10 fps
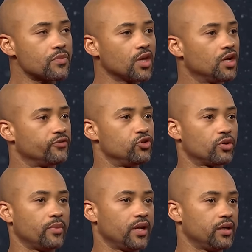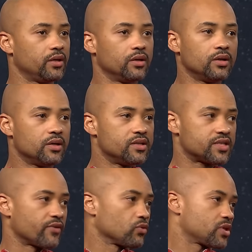interview committee
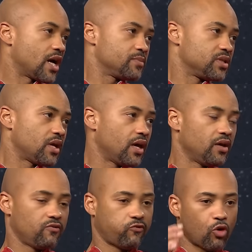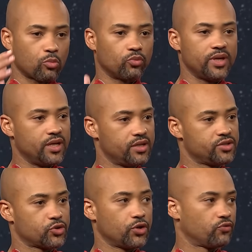several times a day, formal
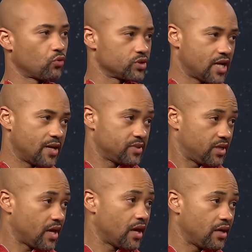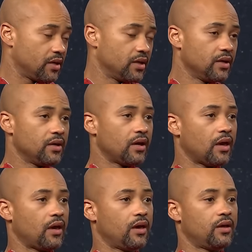meetings three to four times a day,
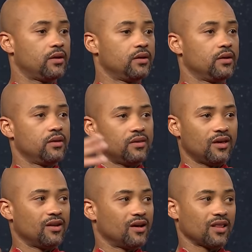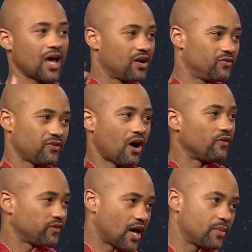and then a lot of
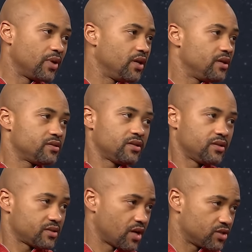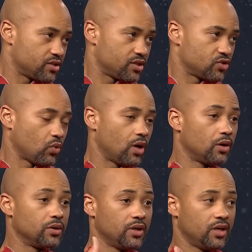offline meetings and discussions as
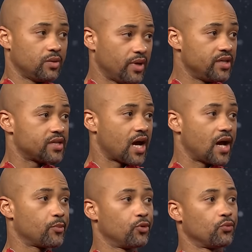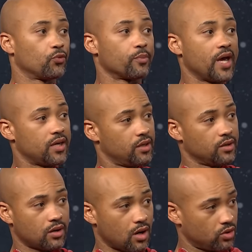well. In the meantime, we're
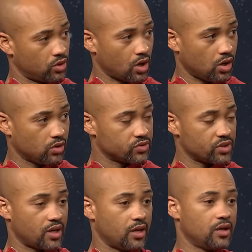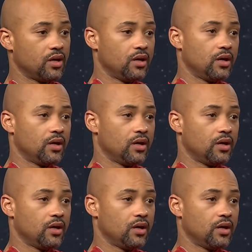making all the calls. And